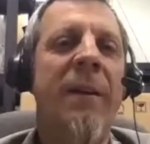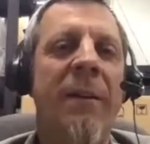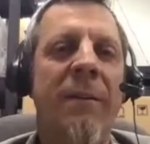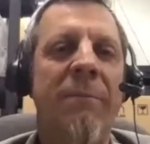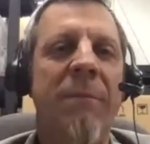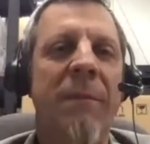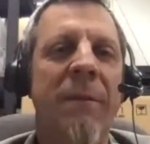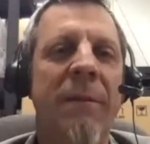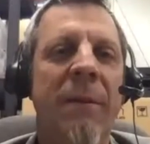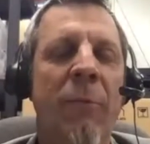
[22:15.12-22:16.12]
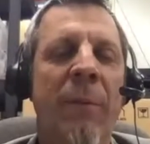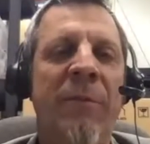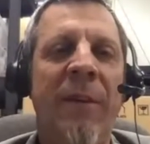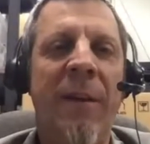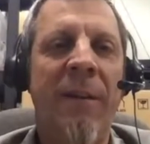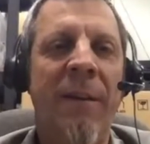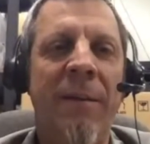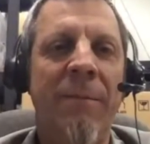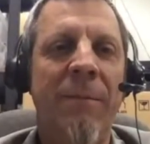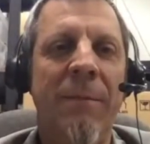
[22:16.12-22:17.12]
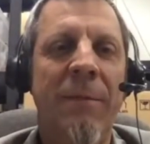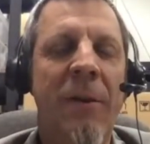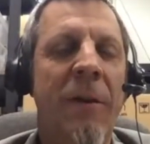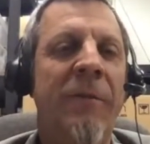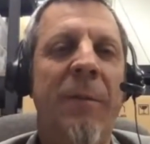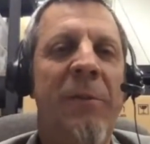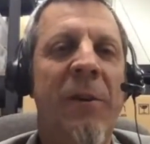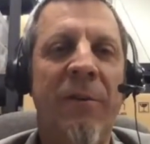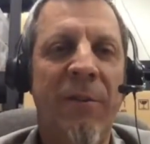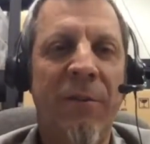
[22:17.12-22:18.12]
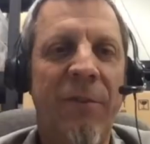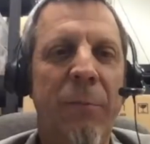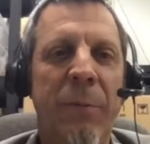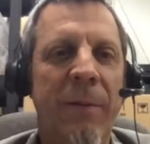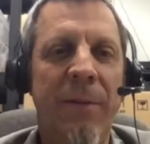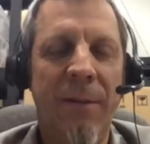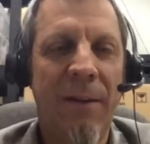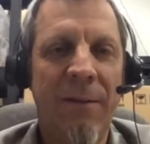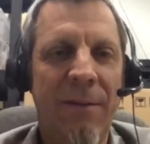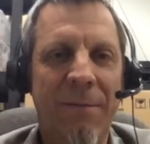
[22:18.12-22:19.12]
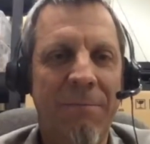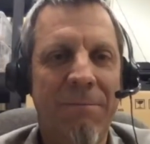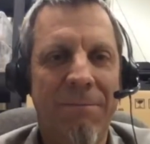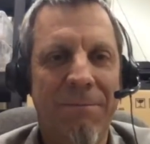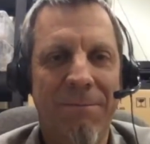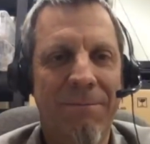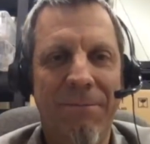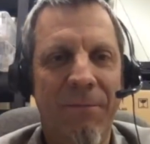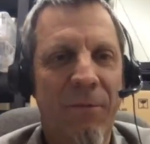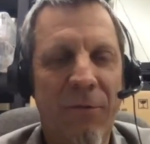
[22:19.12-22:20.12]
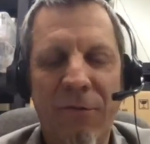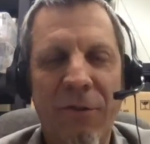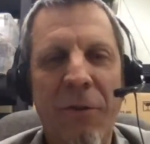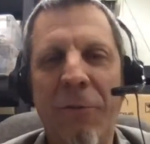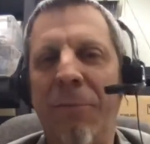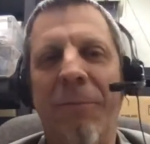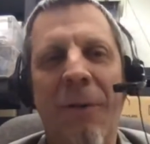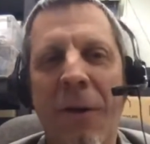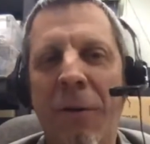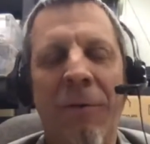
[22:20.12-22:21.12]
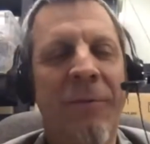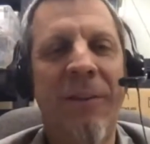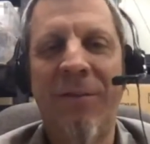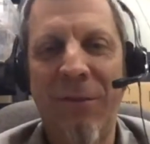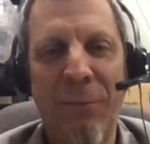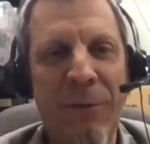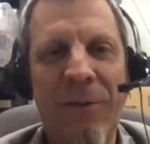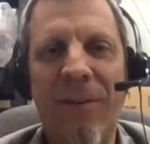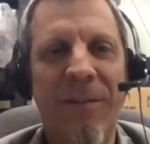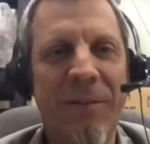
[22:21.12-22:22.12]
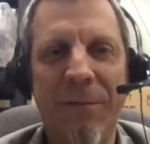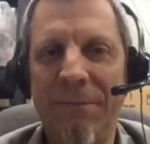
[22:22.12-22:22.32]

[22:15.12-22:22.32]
a a website like concept cars are stupid and just show all of these stupid cars. I